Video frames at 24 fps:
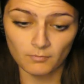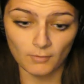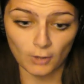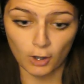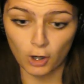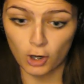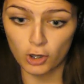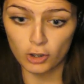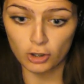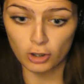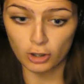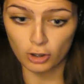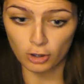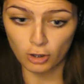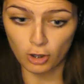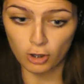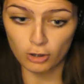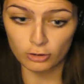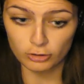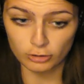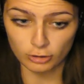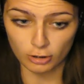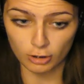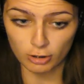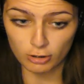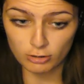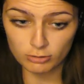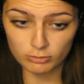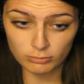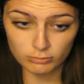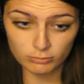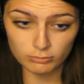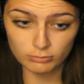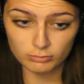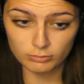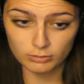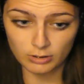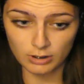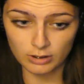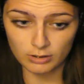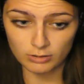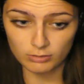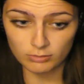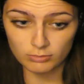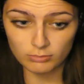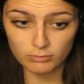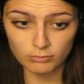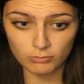Are you gonna call Saul?
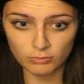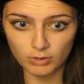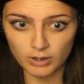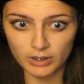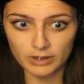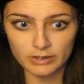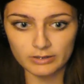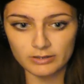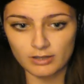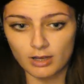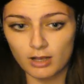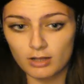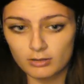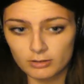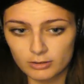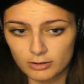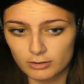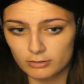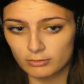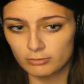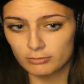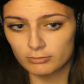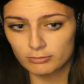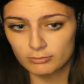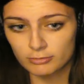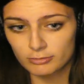What can Saul do?